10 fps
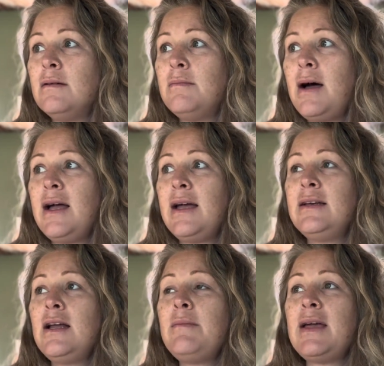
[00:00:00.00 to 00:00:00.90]

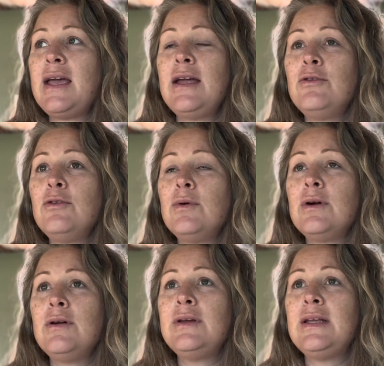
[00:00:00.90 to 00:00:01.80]
not my inner
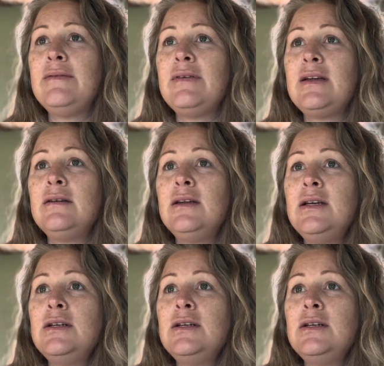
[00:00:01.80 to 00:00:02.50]
world even,